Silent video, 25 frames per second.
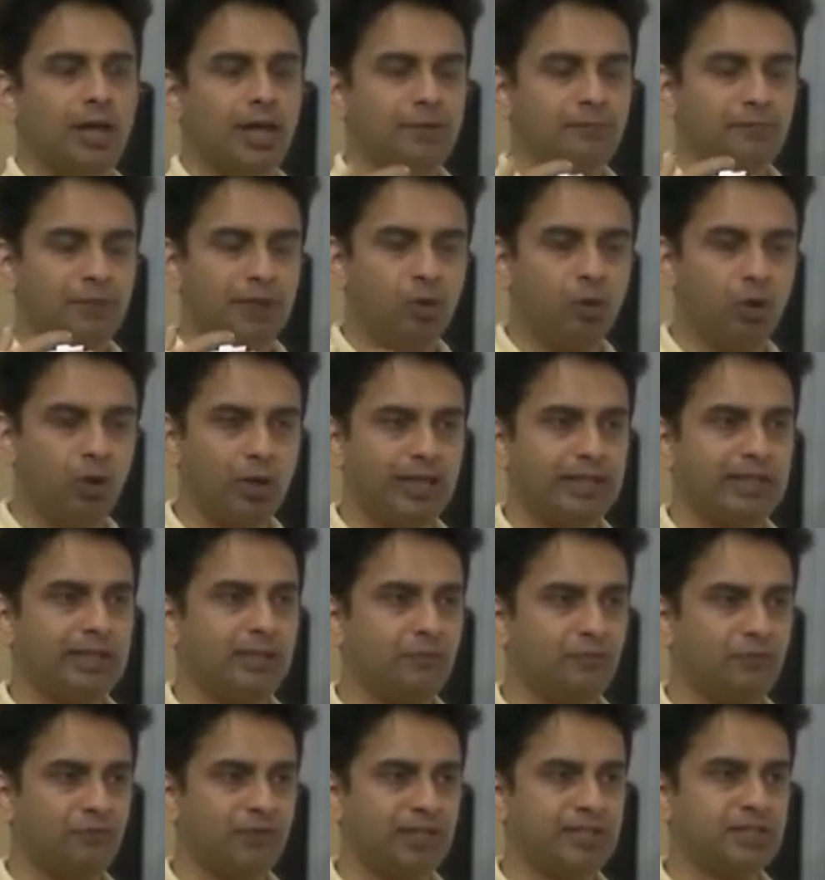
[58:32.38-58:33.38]
and while holding
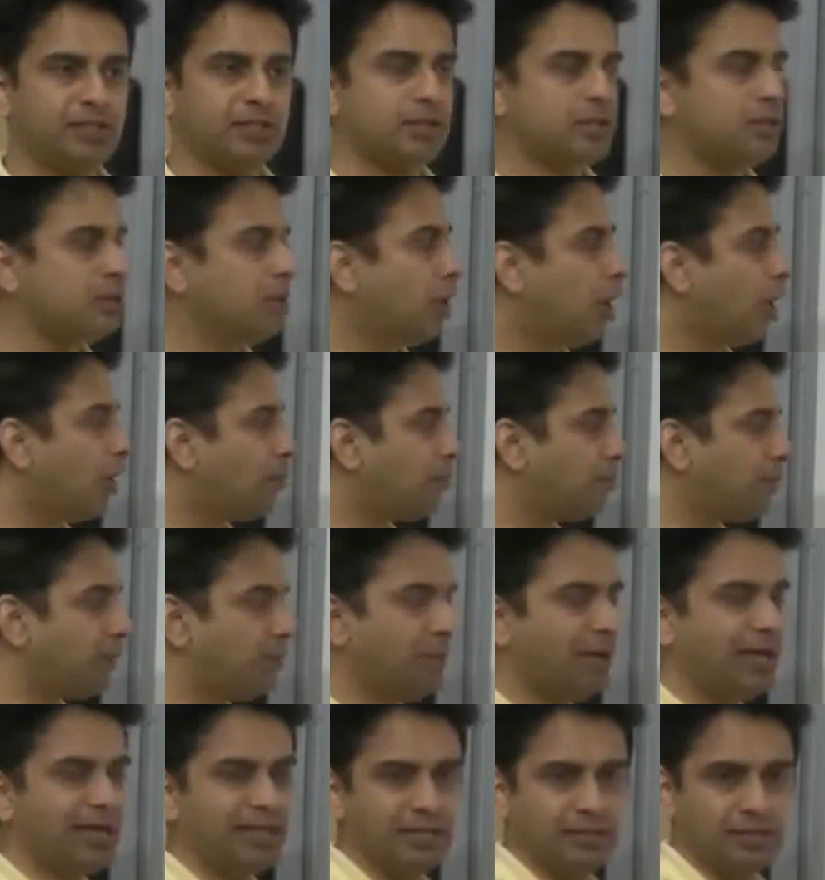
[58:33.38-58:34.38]
them fixed,
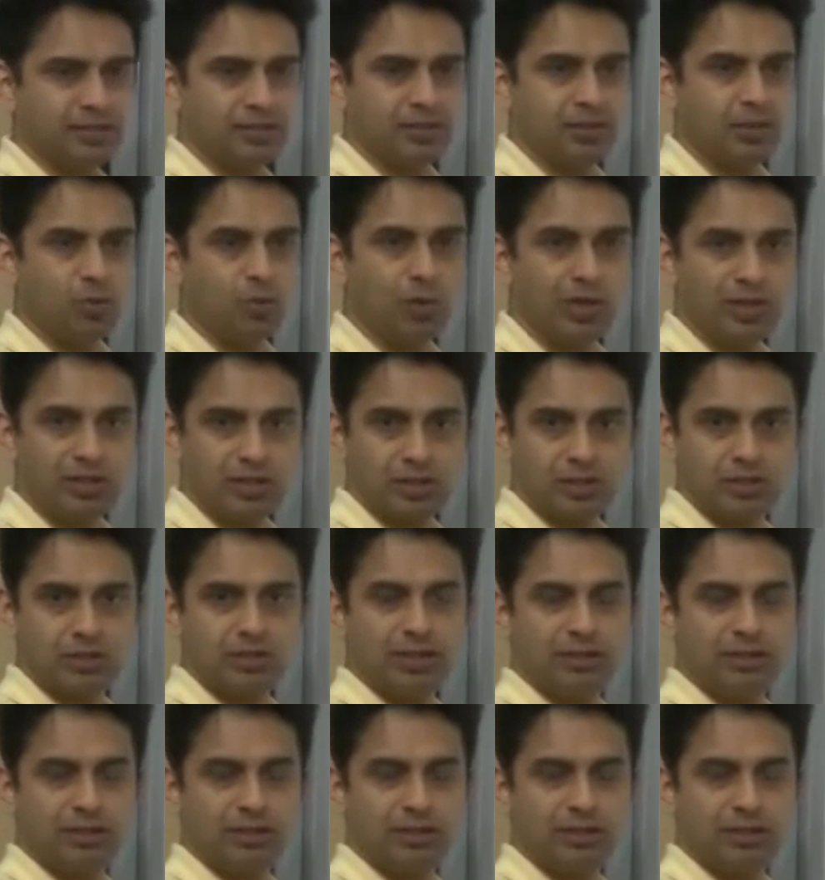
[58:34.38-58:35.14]
optimize the ones